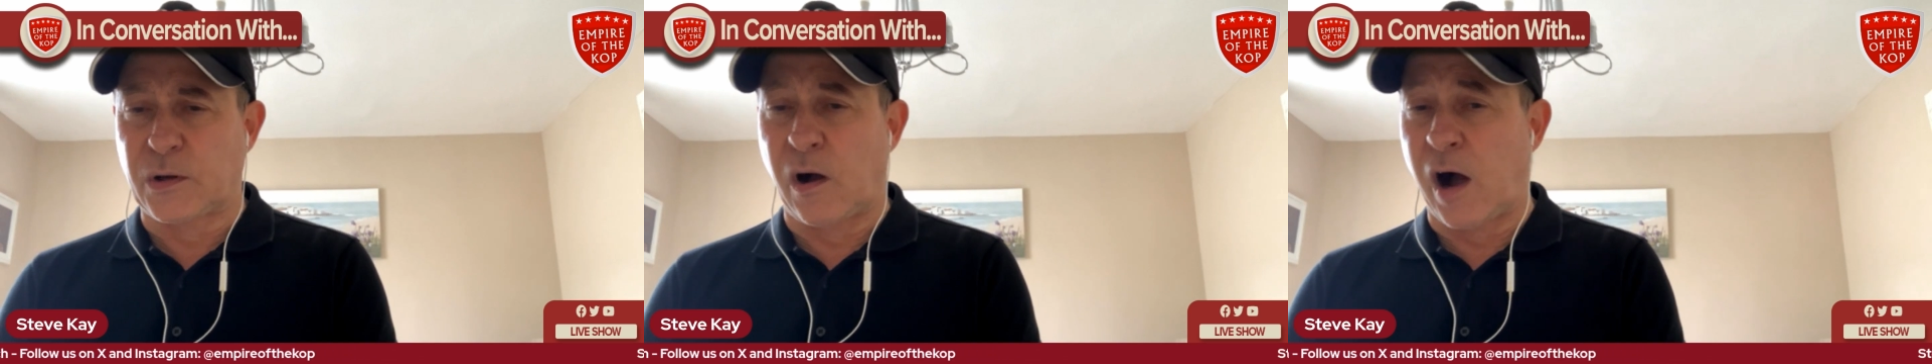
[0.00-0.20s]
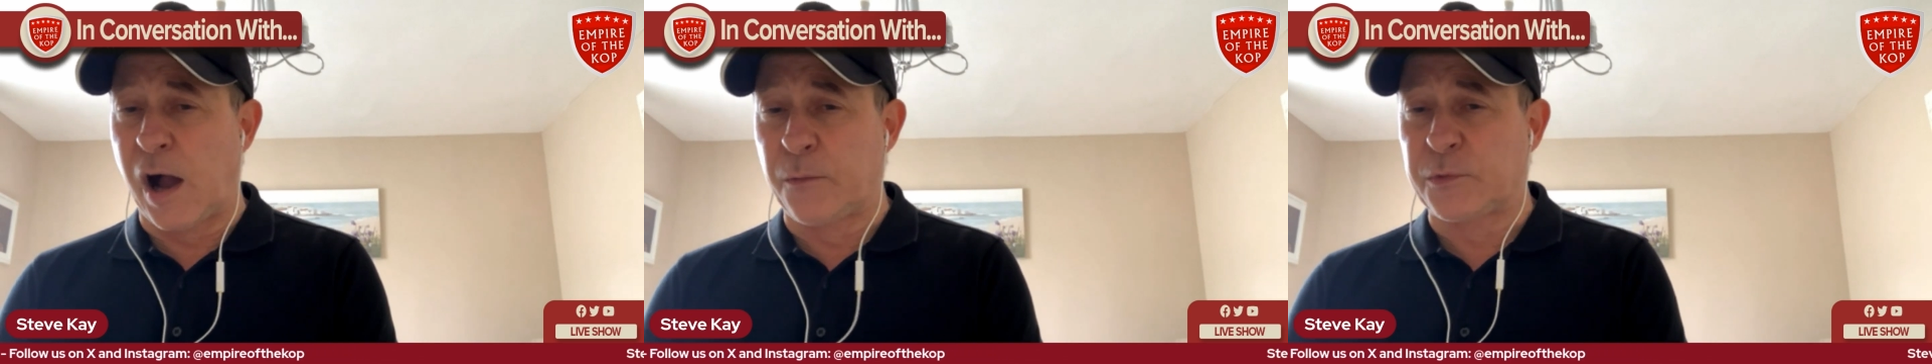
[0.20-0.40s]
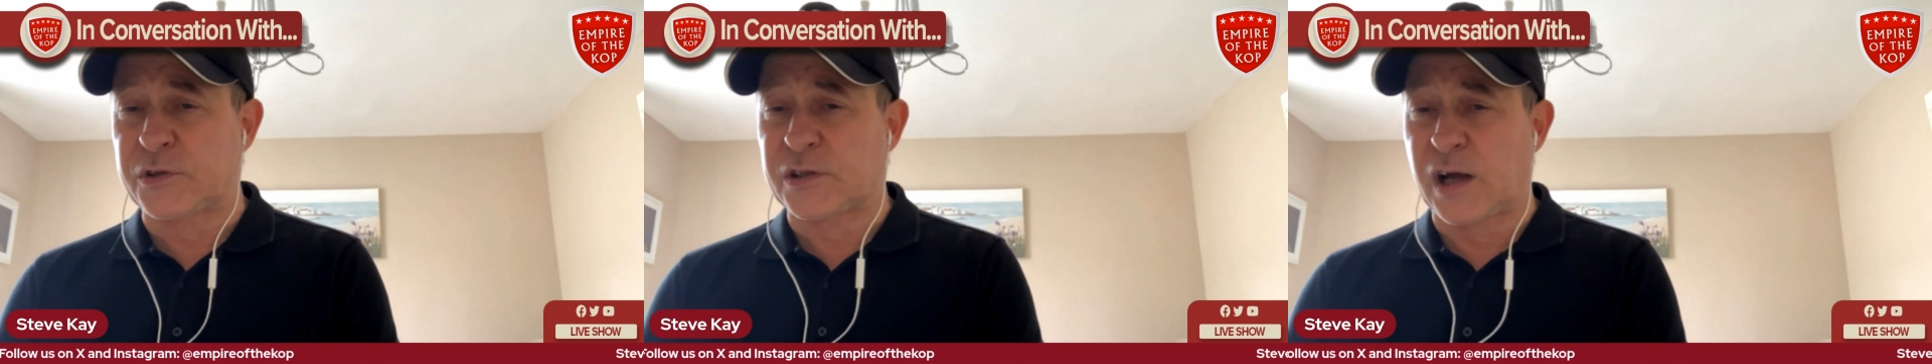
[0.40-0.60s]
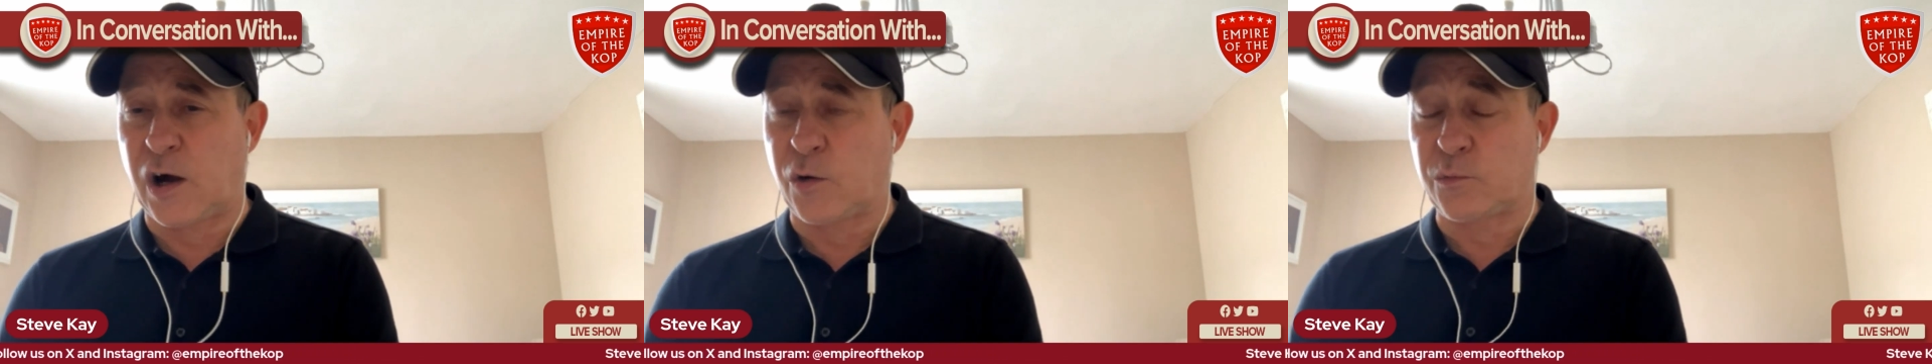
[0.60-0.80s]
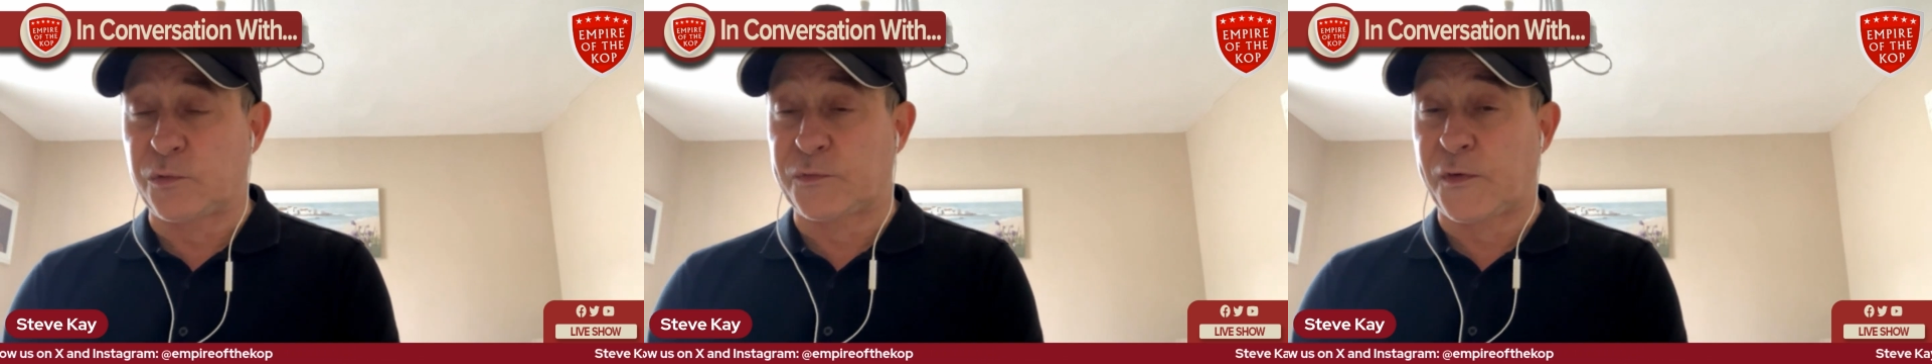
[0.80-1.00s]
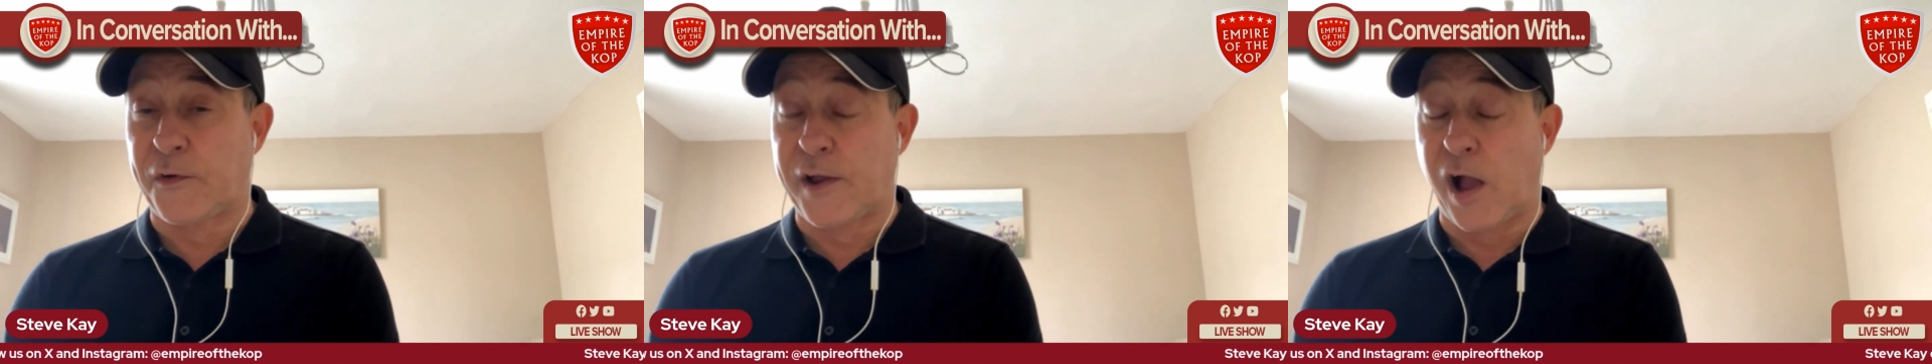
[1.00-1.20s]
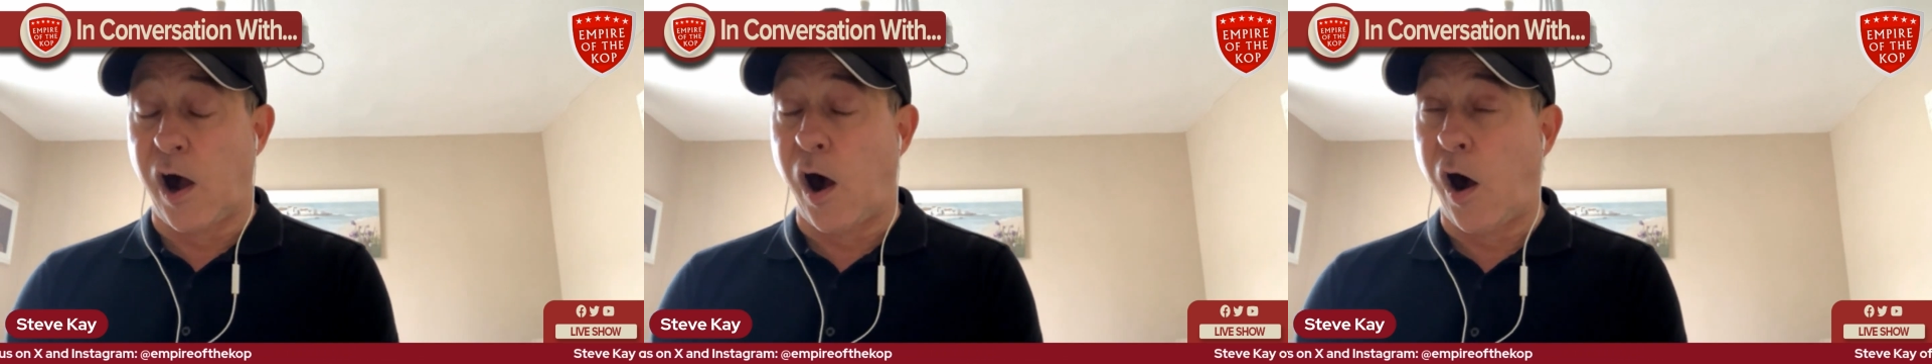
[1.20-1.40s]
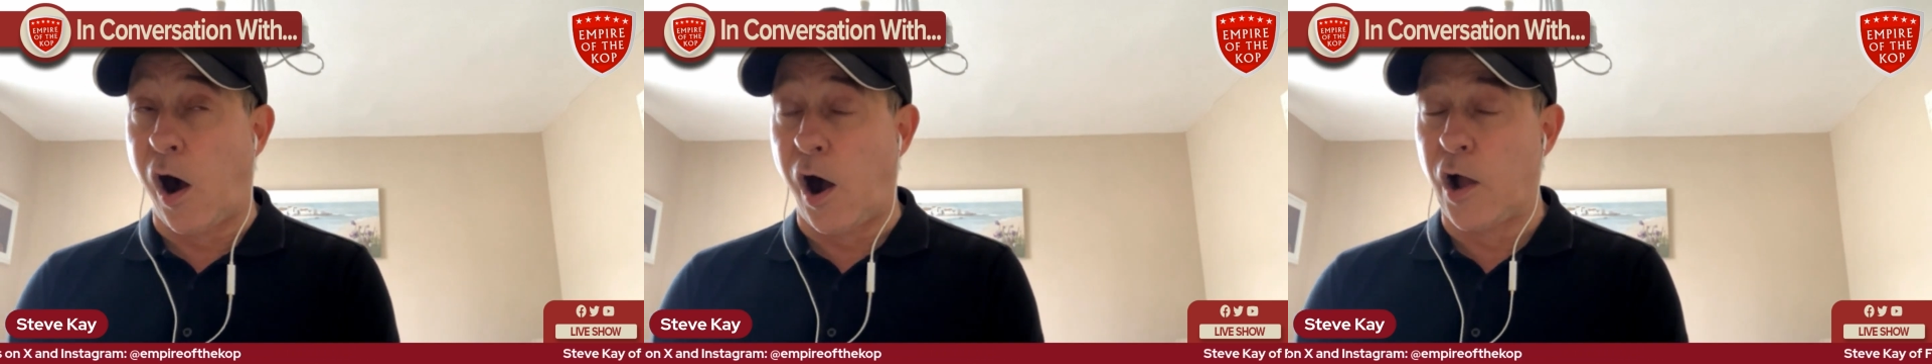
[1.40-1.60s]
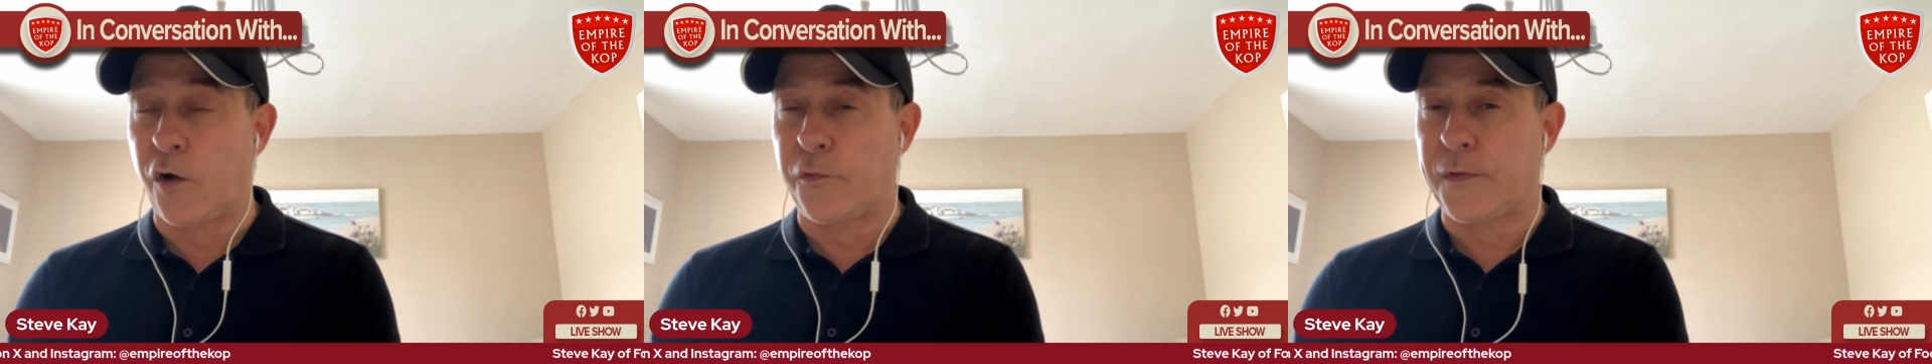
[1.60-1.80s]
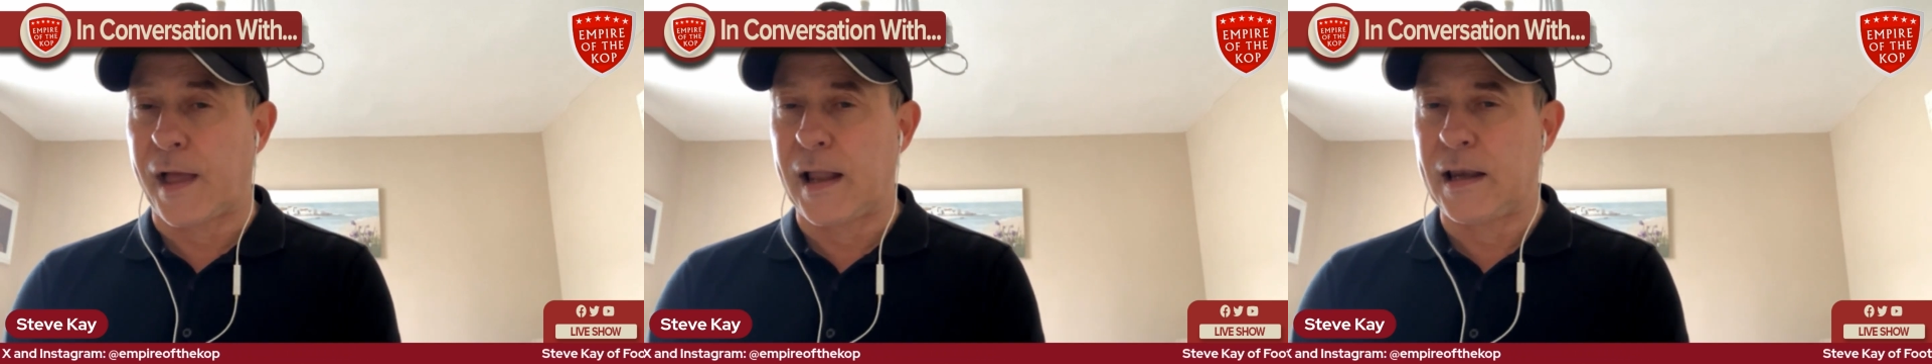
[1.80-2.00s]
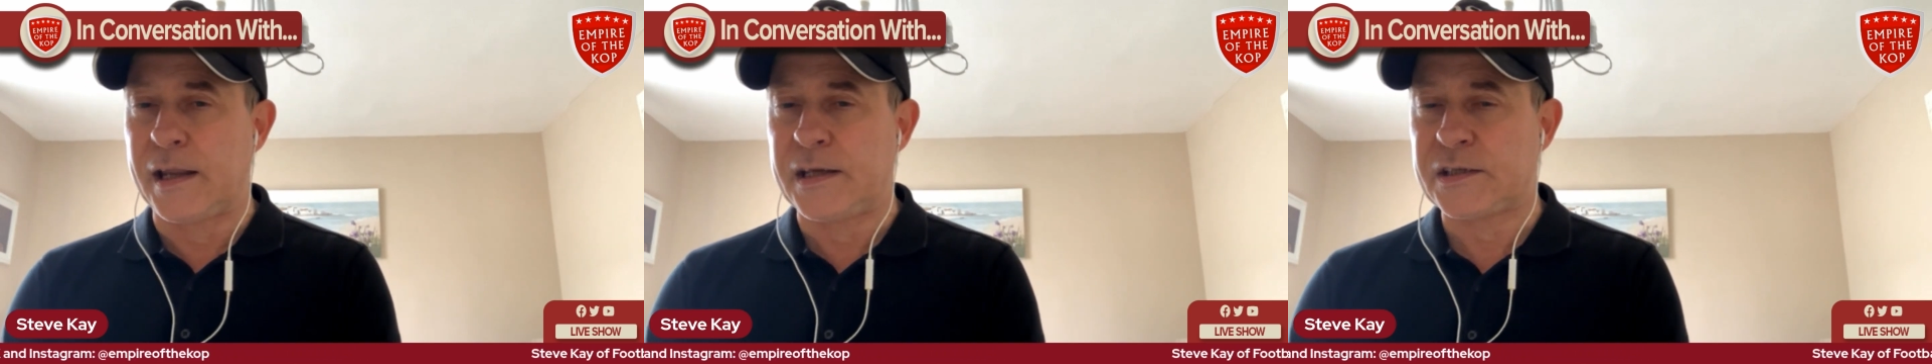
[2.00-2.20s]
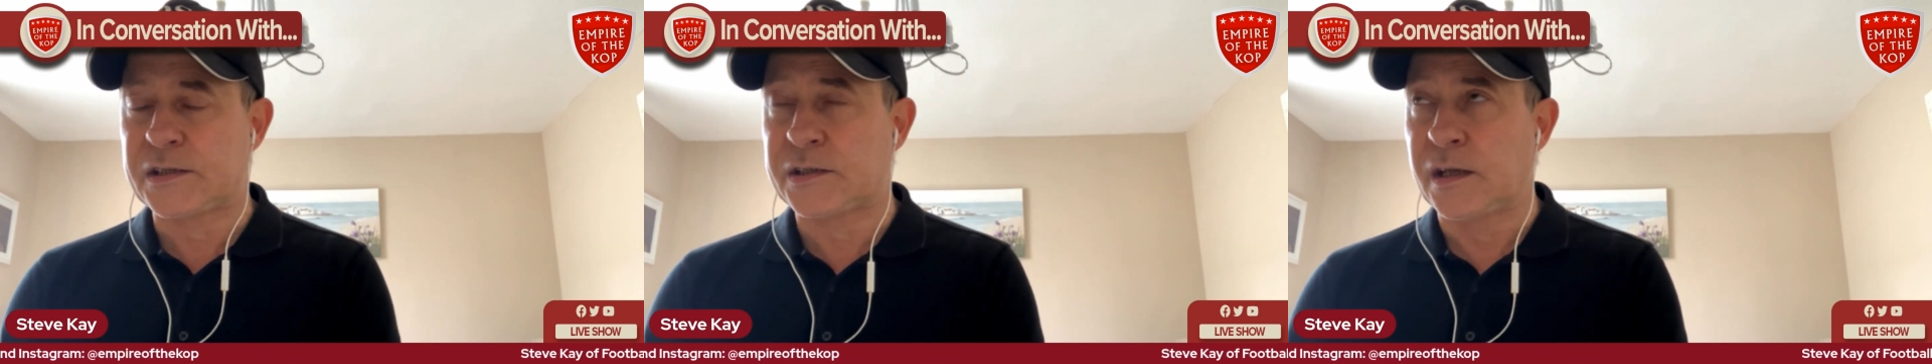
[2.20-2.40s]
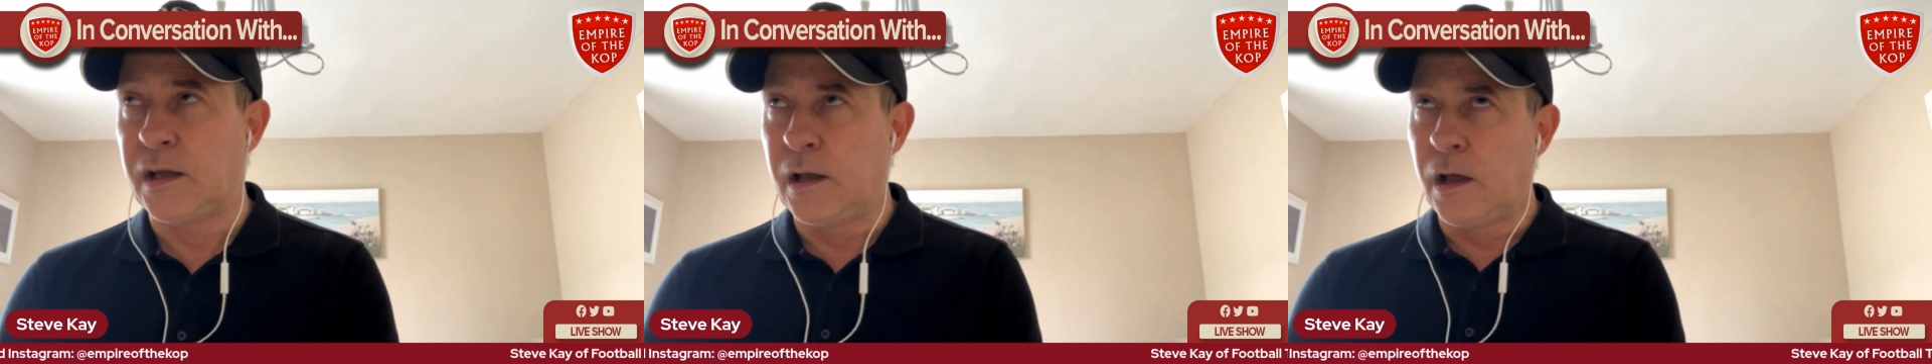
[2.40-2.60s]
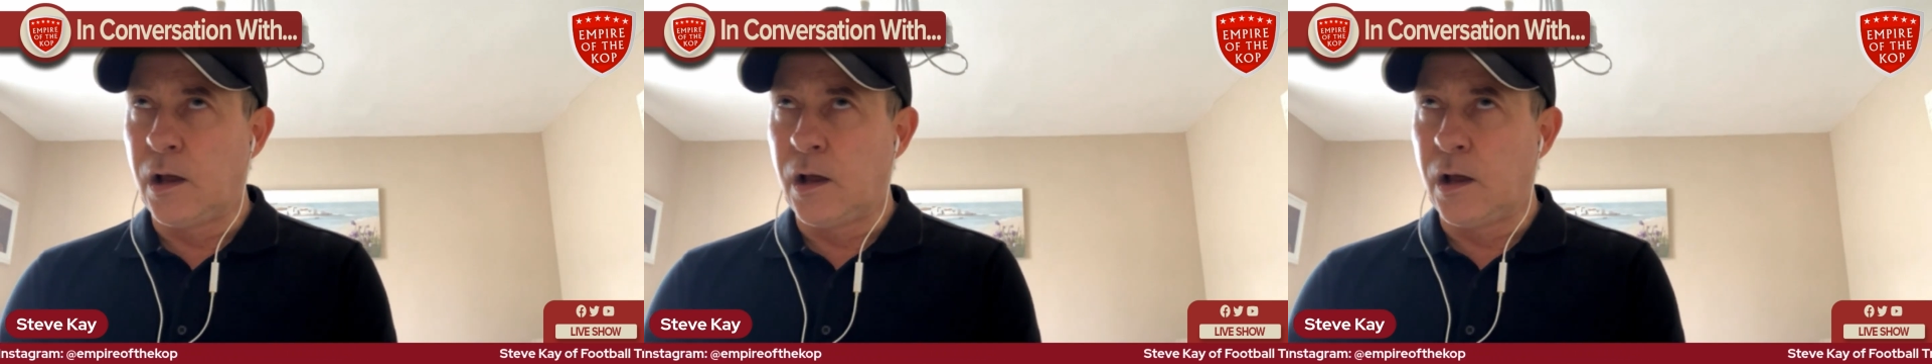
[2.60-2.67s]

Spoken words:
I was told, was very high on that list,